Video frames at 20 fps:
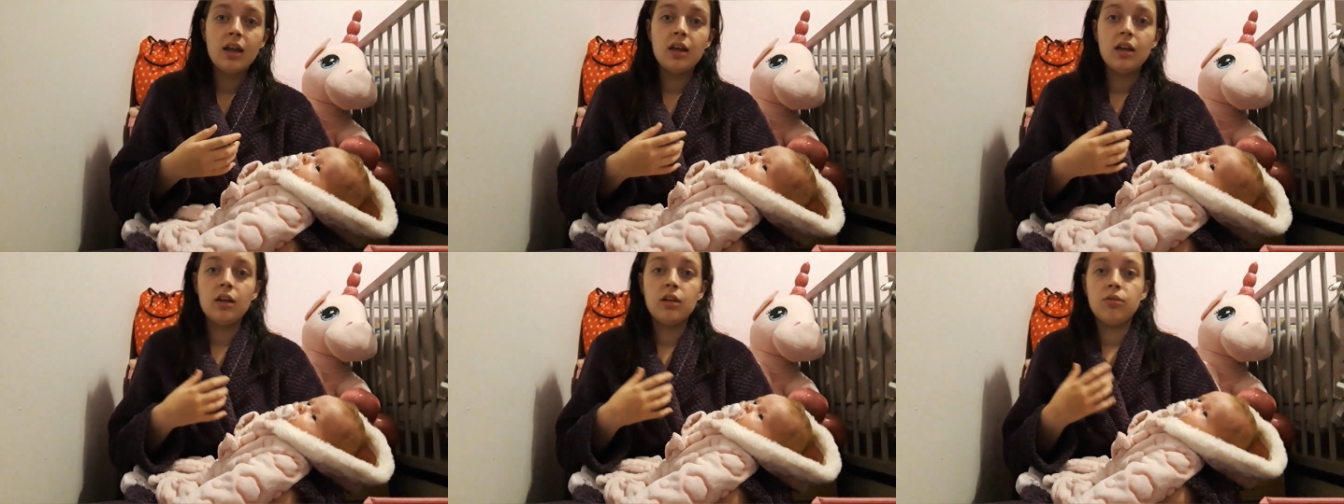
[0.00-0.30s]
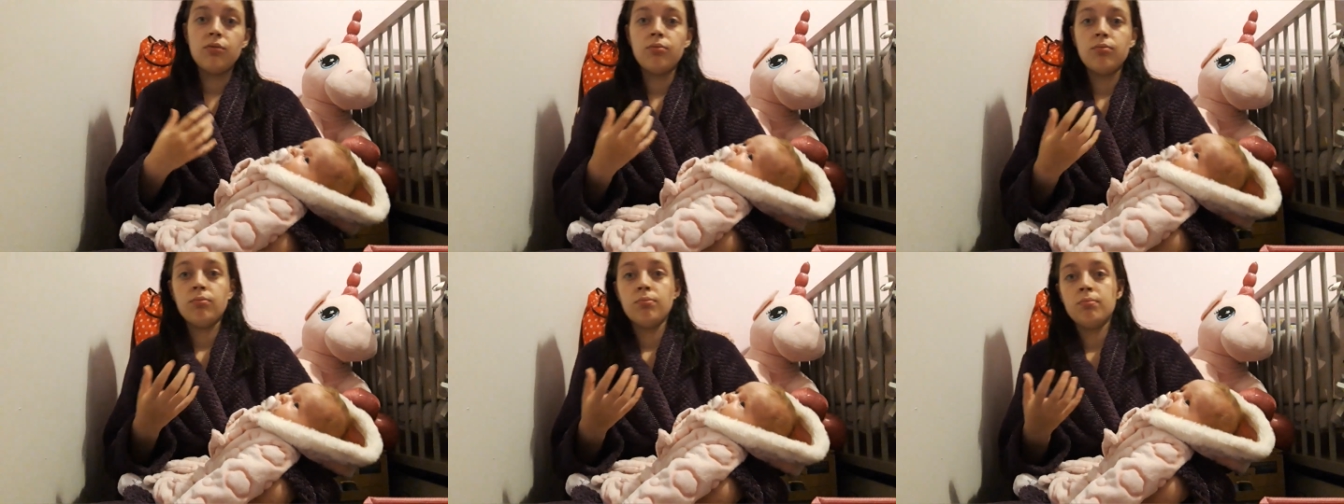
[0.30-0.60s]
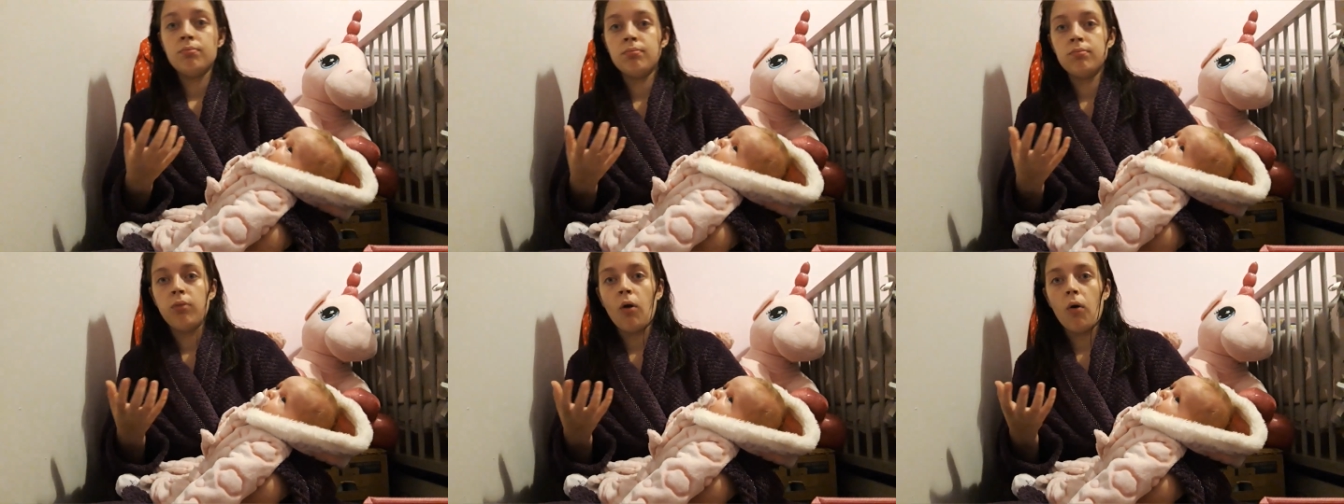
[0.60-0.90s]
it's
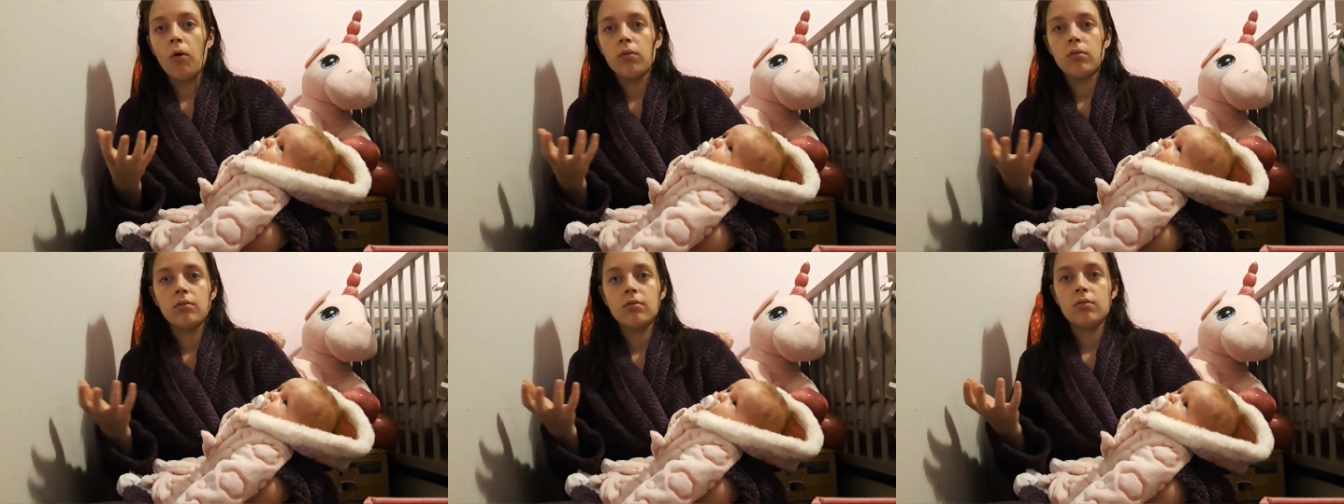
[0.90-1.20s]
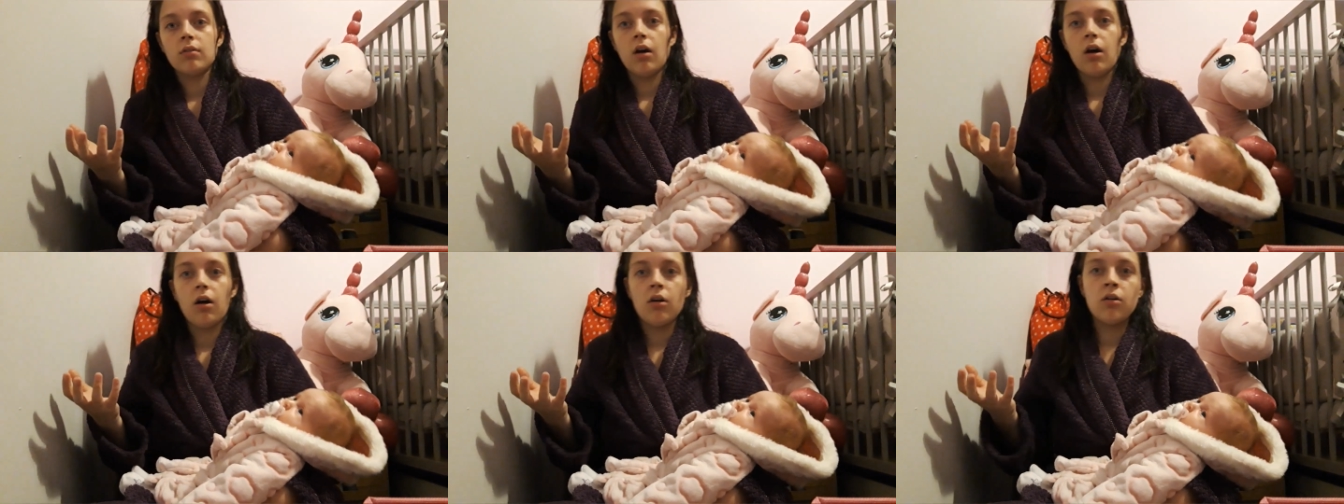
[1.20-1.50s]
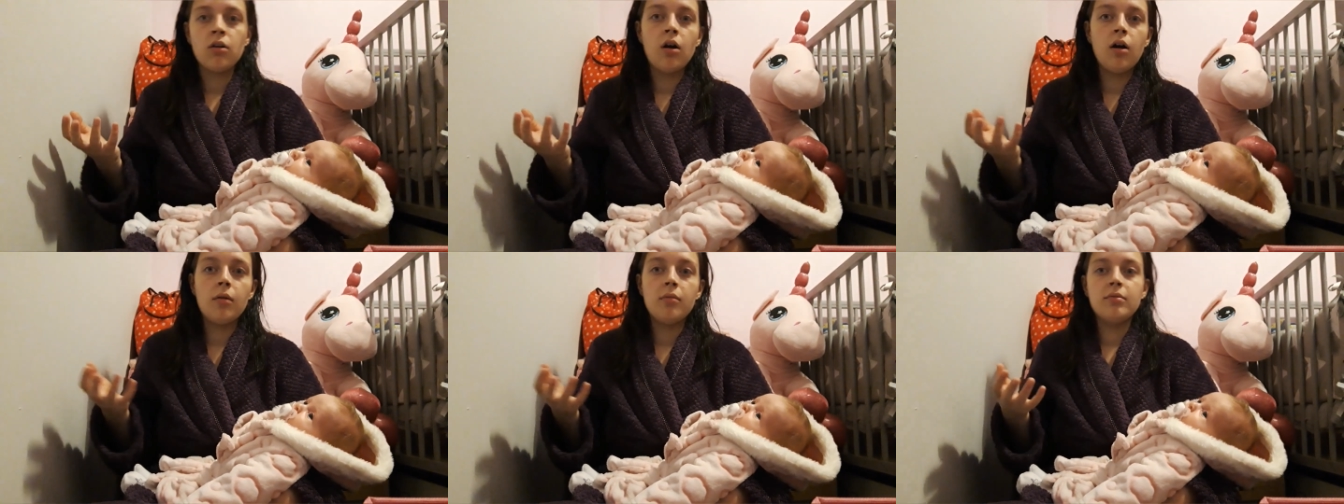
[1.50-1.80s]
no, I
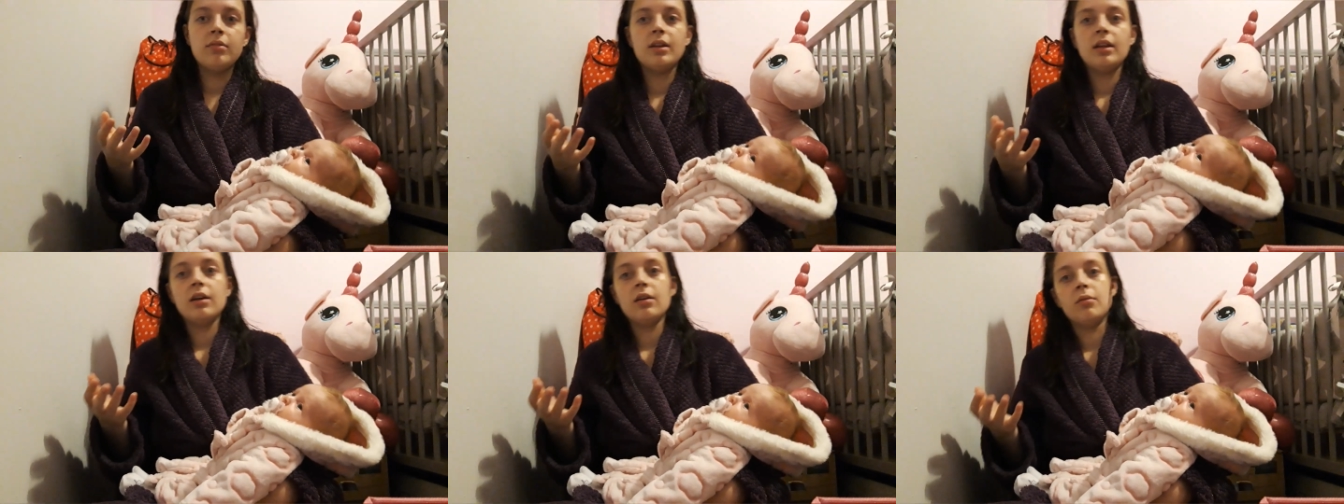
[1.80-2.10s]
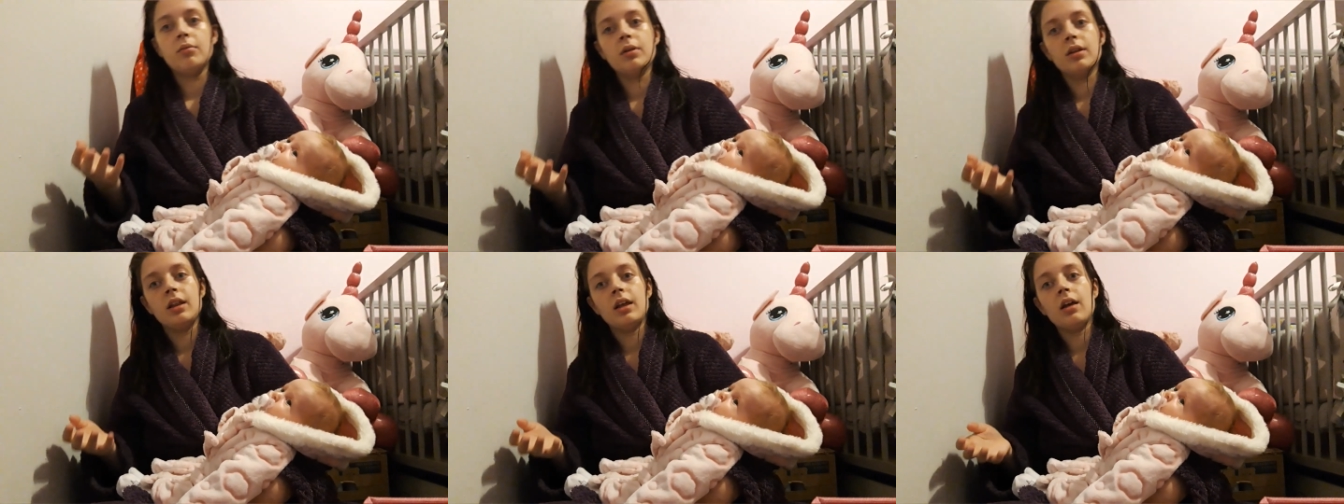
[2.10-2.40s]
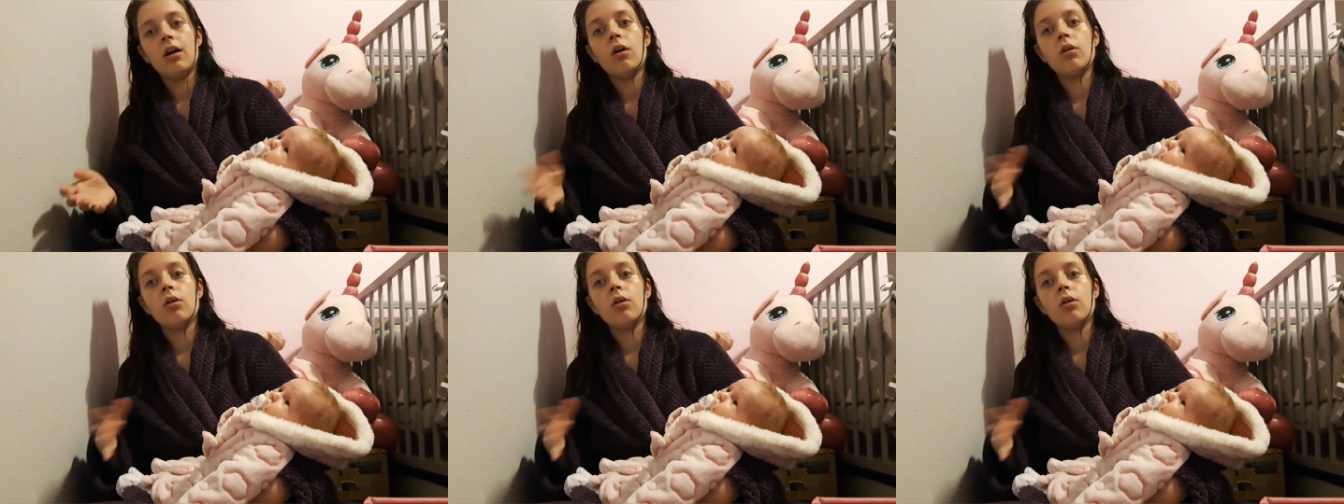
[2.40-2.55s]
can't deal with it.